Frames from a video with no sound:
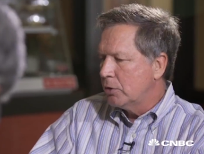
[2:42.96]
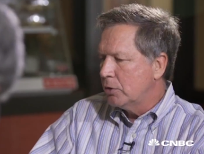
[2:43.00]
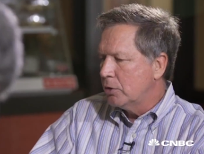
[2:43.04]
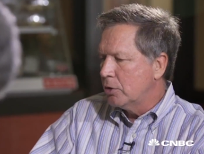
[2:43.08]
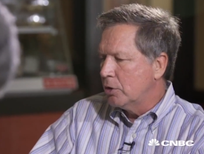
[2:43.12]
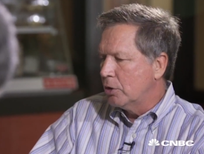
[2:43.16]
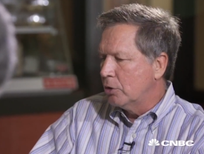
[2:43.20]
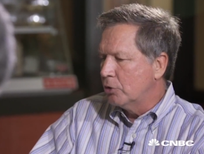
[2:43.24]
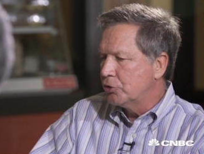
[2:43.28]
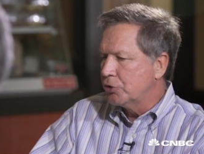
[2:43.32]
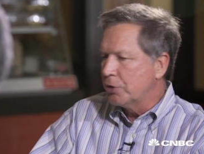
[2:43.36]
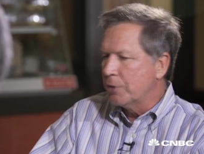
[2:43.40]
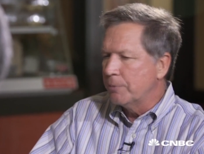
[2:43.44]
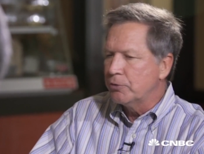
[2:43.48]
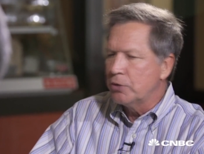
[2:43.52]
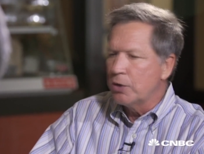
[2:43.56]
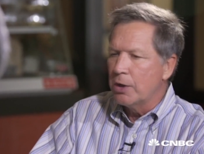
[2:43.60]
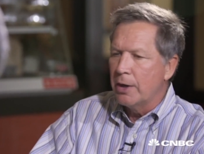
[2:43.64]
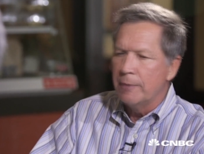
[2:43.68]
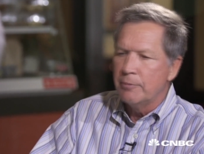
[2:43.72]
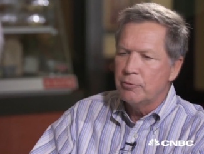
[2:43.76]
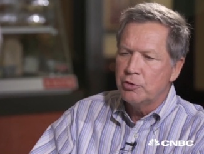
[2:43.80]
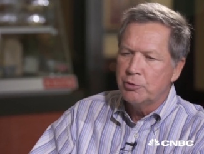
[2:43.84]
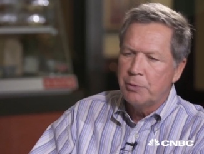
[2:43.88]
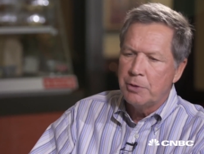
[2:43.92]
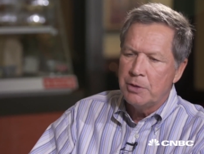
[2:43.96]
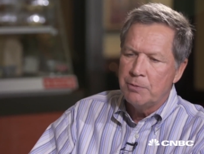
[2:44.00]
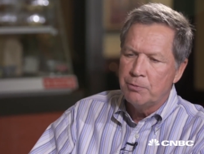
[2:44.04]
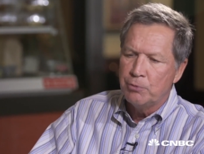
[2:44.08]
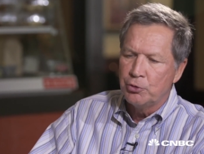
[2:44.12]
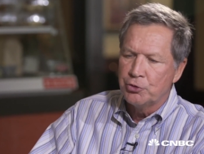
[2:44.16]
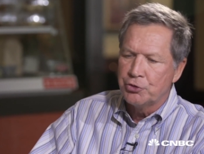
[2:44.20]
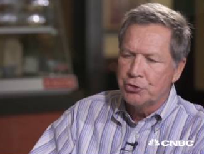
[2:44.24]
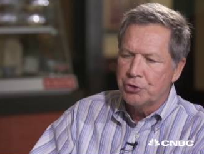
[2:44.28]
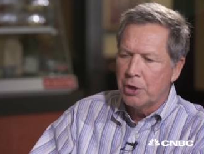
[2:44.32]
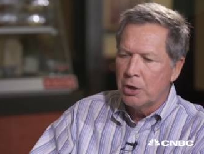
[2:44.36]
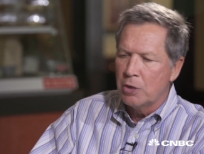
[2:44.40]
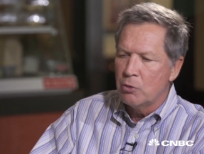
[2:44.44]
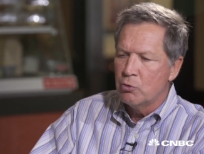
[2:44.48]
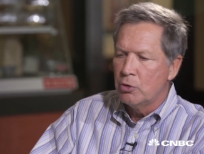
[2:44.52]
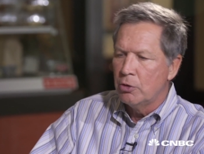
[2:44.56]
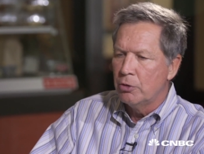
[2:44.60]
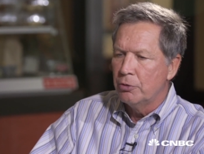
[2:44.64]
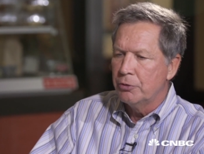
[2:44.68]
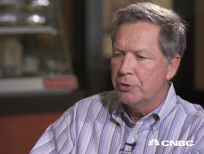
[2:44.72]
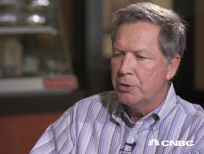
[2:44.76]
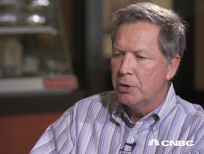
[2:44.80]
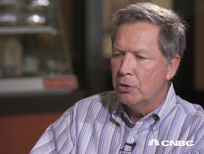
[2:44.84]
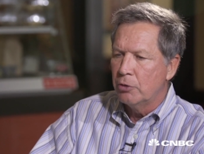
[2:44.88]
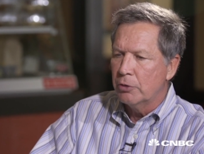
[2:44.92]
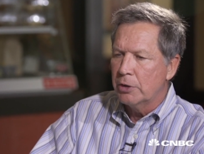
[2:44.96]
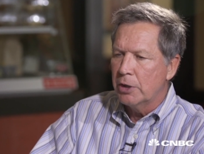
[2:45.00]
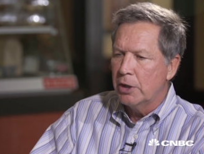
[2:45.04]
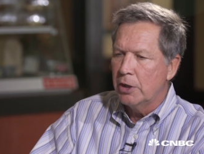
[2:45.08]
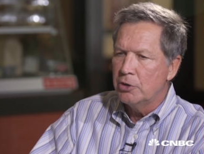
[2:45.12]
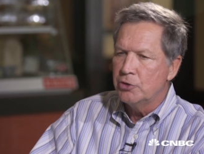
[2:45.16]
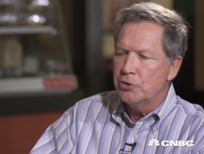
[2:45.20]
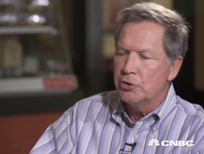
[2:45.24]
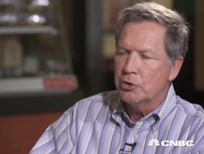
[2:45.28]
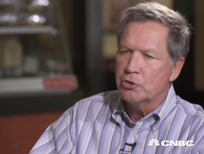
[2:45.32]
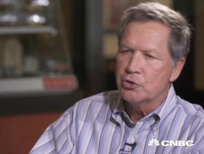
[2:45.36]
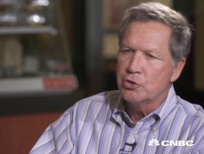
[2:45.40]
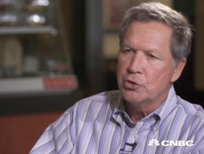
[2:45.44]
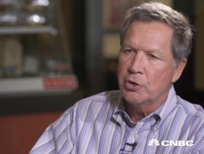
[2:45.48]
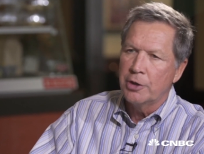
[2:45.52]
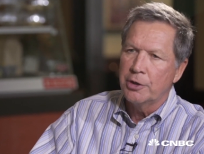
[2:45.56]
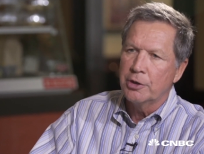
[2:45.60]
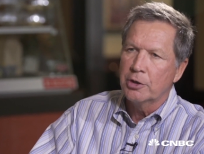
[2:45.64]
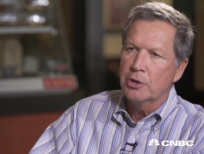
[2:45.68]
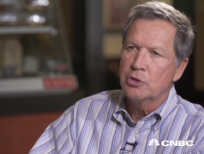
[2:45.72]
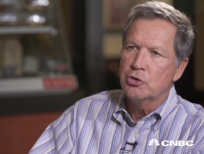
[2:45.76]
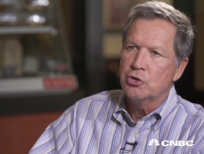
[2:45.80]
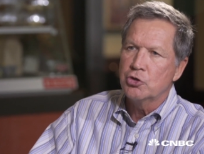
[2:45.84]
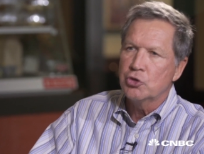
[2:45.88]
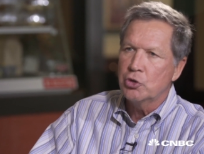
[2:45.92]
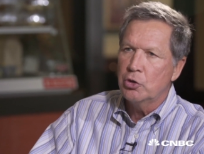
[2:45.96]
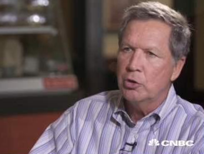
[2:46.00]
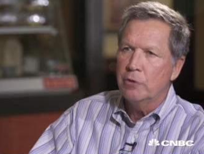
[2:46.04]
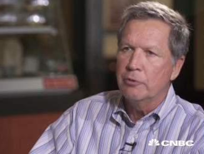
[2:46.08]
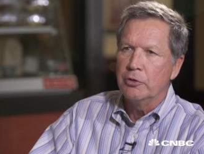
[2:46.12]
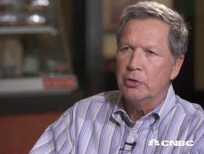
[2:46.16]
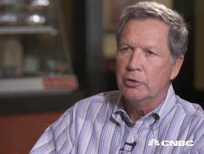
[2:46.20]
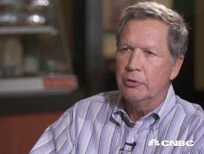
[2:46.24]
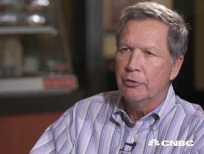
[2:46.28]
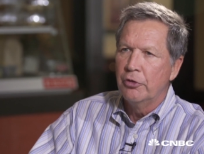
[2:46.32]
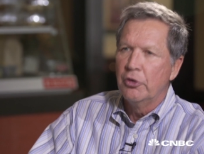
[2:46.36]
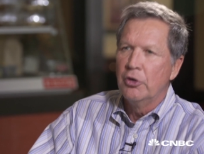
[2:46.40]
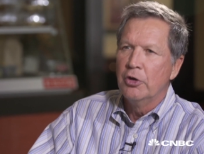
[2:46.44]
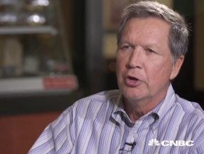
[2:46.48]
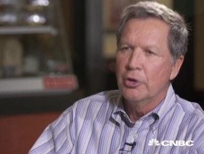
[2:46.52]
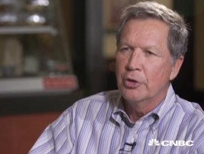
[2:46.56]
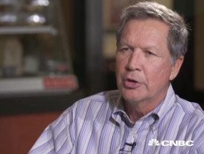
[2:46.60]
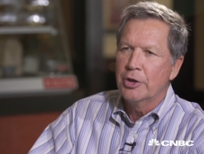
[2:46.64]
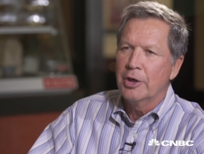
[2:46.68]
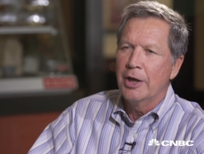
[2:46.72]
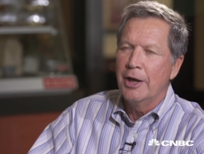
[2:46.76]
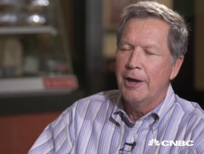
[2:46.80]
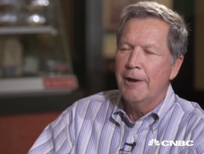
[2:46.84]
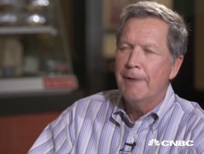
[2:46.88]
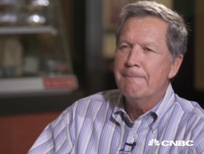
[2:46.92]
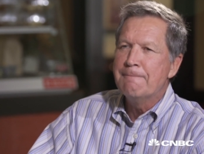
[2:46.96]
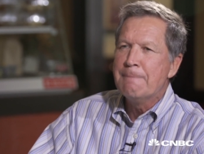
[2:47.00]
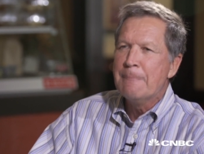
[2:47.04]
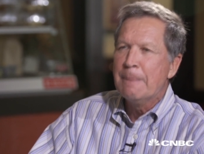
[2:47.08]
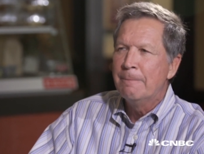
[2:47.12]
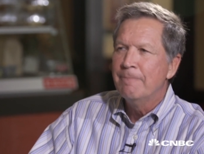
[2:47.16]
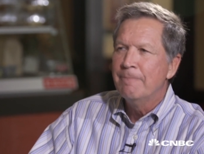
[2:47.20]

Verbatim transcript: is. You know, sometimes people say, well, you know, Kasich's not a conservative, okay?